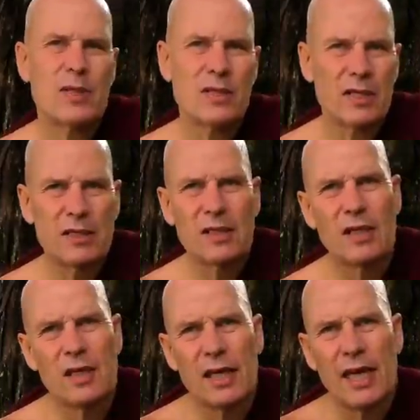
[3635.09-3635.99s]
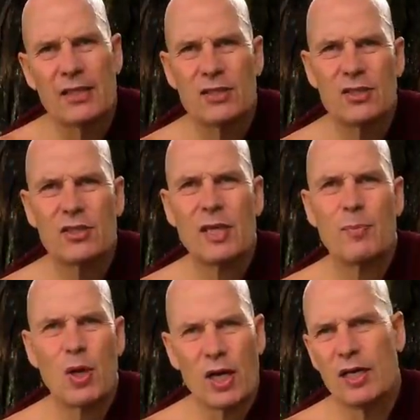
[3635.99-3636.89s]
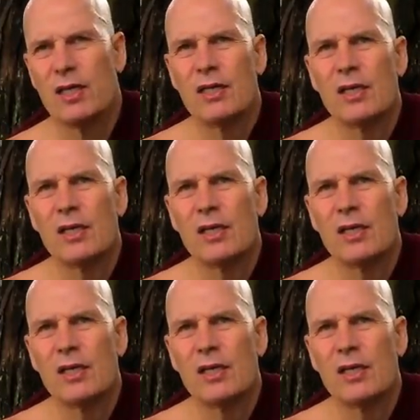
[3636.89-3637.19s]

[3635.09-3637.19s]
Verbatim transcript: but not as a block.